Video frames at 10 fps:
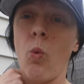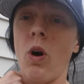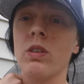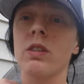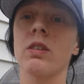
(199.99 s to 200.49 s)

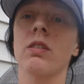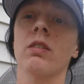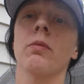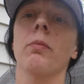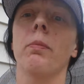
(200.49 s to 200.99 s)
was
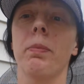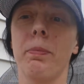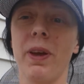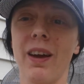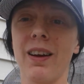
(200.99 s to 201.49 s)

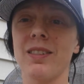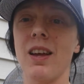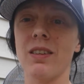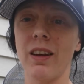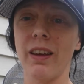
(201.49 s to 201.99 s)
because
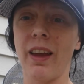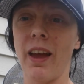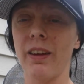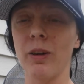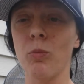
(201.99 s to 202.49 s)
I started
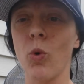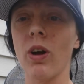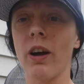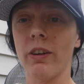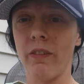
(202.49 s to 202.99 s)
getting more
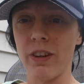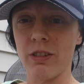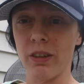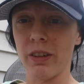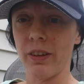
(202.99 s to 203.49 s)

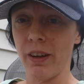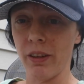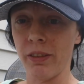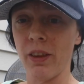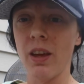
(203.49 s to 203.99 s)
cardiovascular
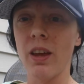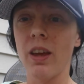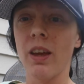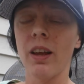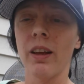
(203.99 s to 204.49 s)

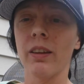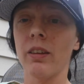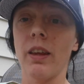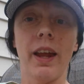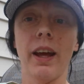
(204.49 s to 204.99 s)

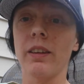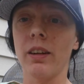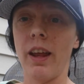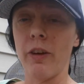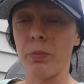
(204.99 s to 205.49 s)
health that I
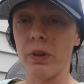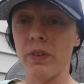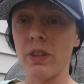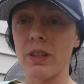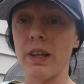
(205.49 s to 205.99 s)
didn't have
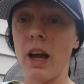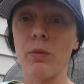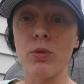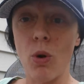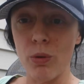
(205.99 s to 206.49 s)
previously. I
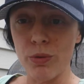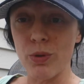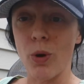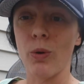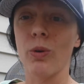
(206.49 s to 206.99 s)
was
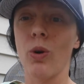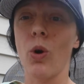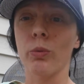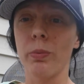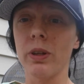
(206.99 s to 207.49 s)
also
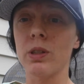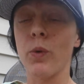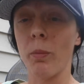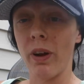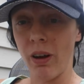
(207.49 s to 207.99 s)
on pills
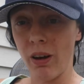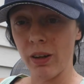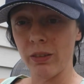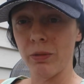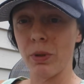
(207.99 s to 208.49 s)
for my
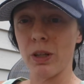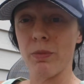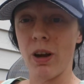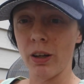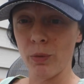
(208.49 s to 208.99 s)
heart because
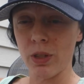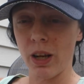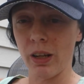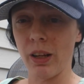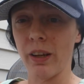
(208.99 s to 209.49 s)
my heart was
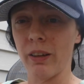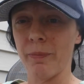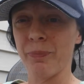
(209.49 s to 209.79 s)
kind of like